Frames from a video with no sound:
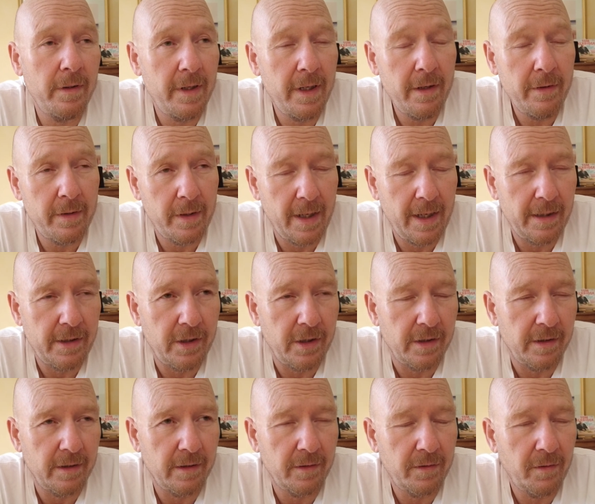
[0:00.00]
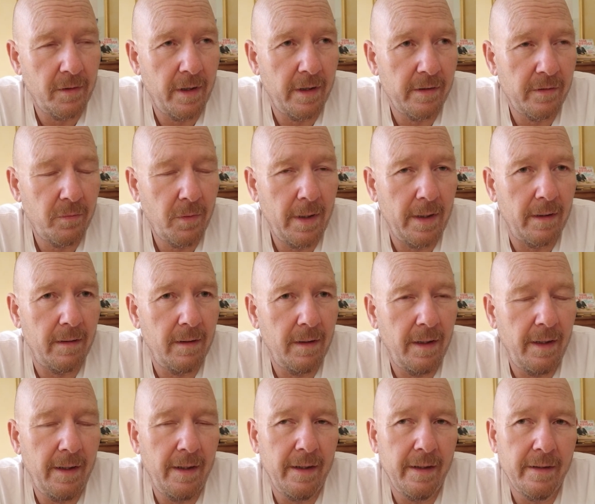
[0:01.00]
of the other hedges as well,
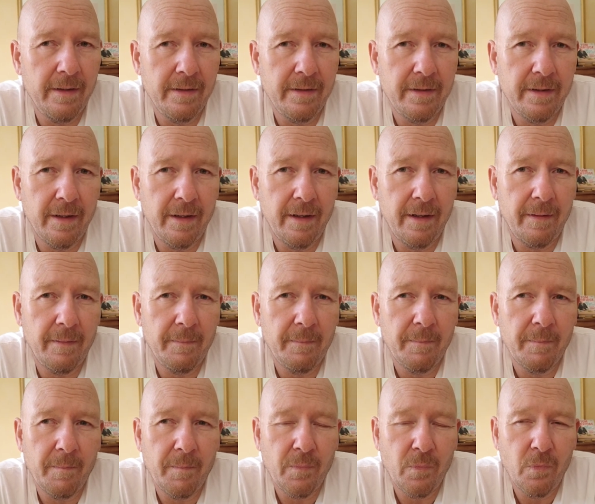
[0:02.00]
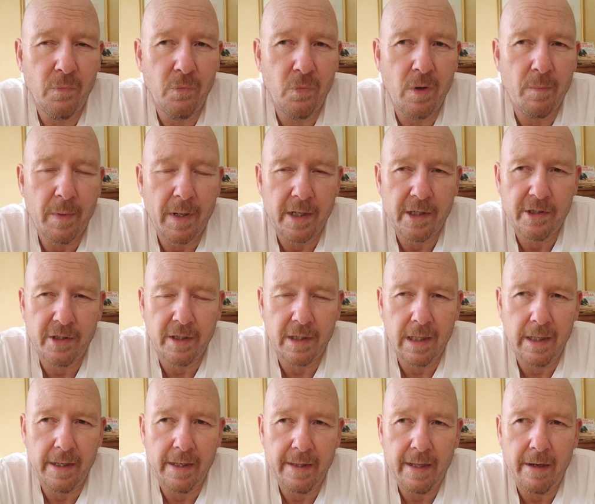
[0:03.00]
and we managed to
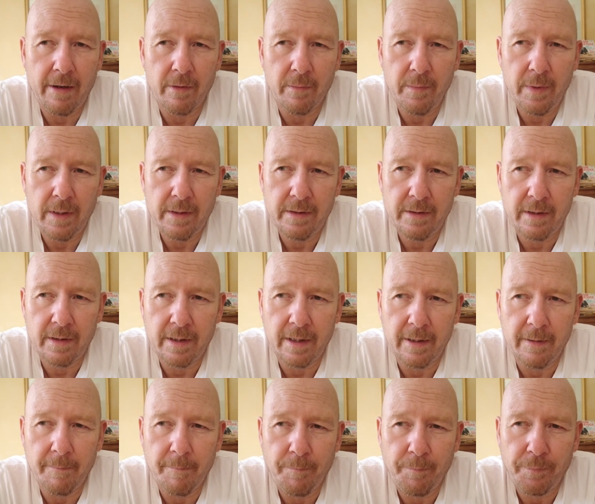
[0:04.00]
clear that up yesterday.